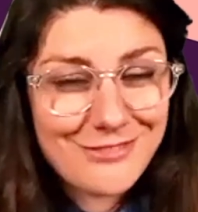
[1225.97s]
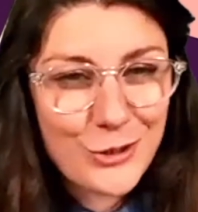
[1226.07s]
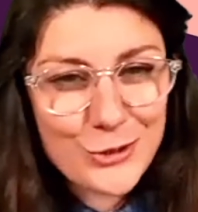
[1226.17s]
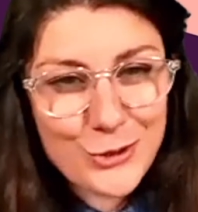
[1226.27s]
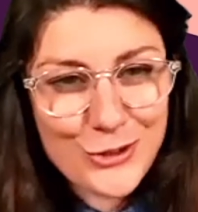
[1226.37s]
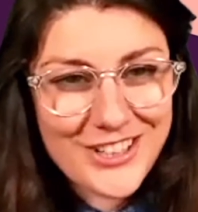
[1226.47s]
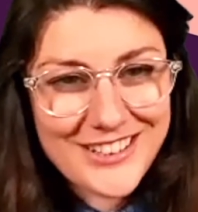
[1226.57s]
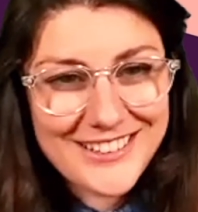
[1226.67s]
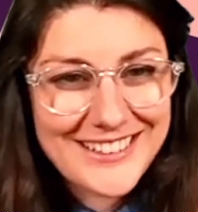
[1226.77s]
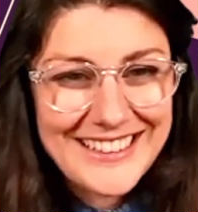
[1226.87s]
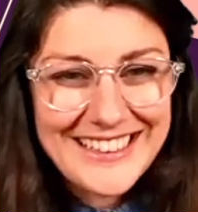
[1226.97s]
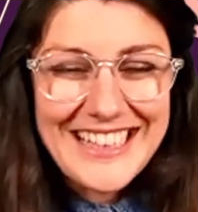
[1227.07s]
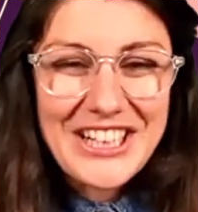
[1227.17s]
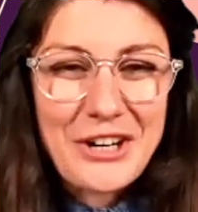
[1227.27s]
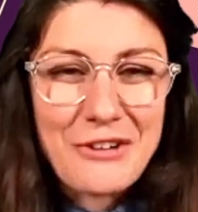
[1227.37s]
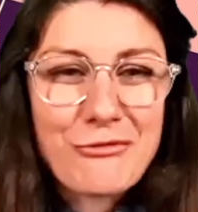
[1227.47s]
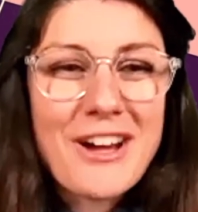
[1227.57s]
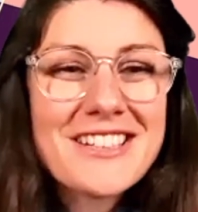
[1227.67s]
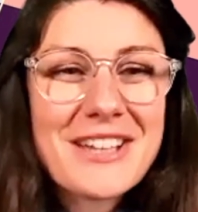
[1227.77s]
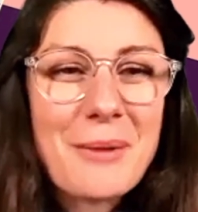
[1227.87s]
kind of
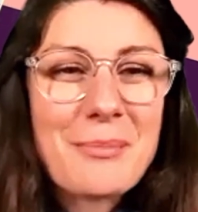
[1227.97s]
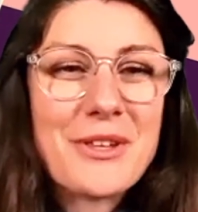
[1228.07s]
write-up